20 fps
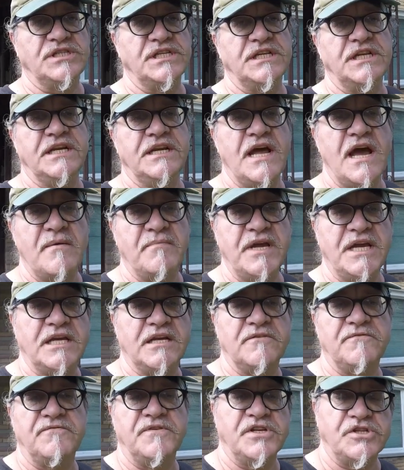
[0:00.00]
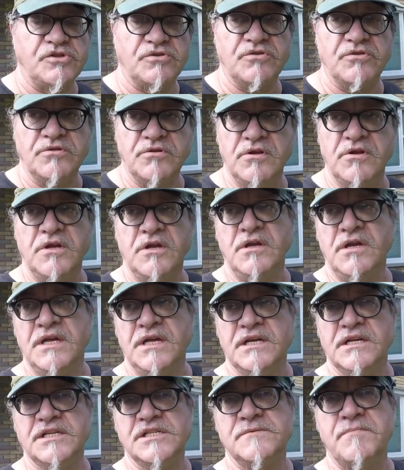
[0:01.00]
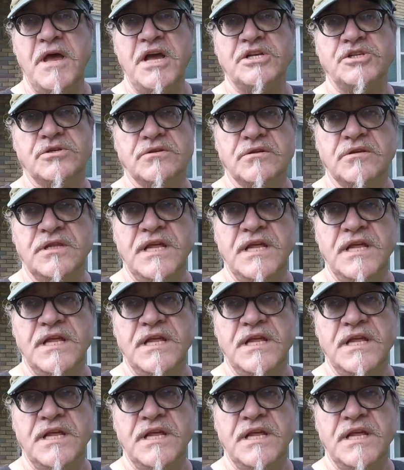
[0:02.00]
He did not make an official inspection.